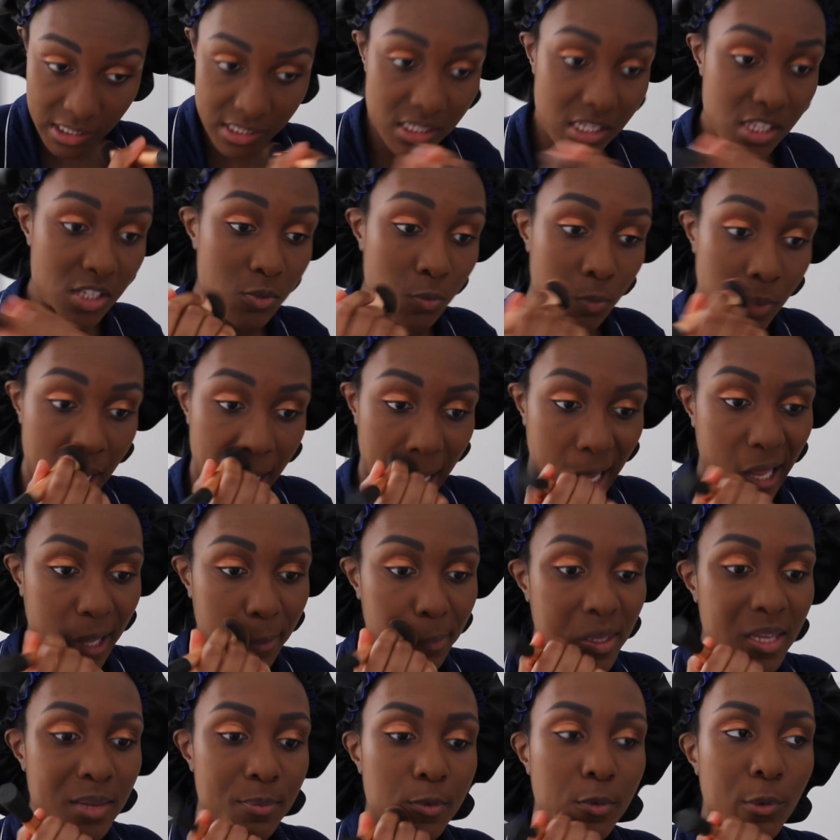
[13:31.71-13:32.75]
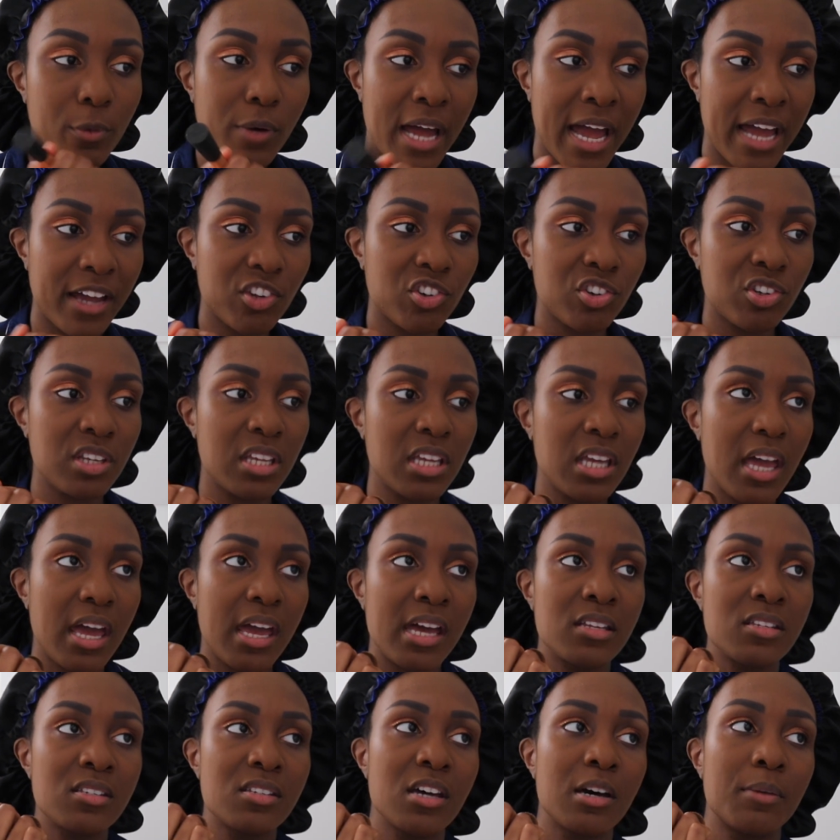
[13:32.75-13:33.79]
This is why people actually
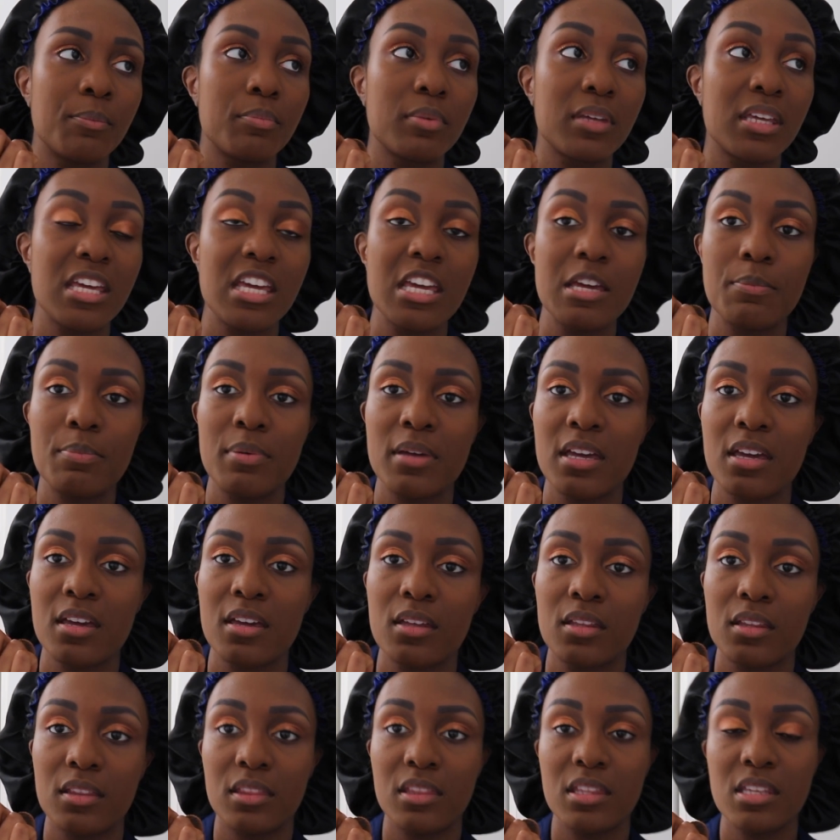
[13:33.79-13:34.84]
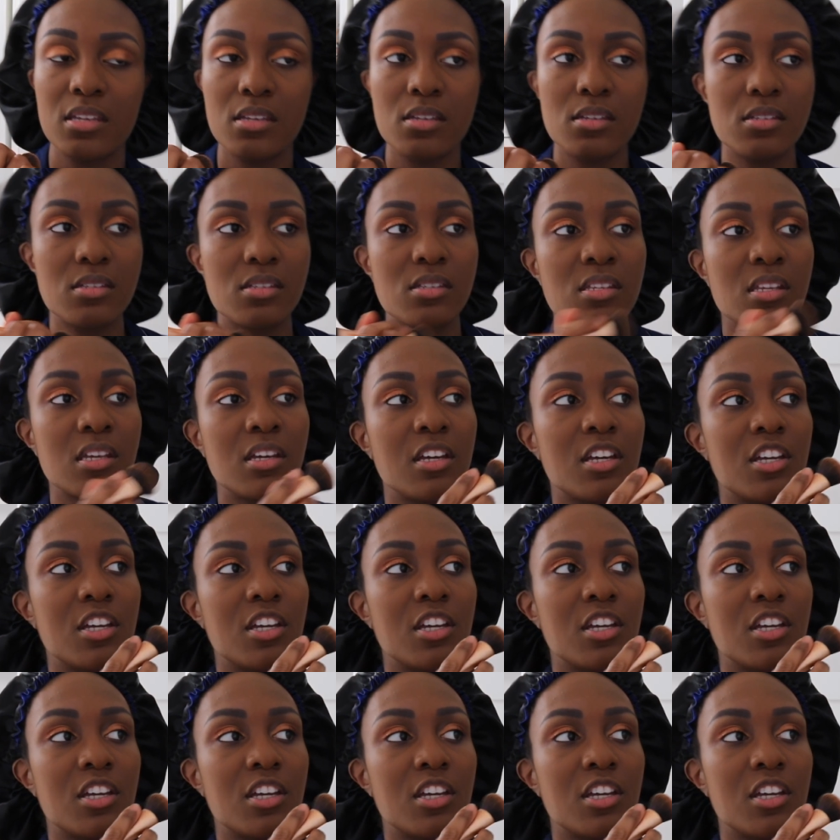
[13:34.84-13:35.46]
end up keeping these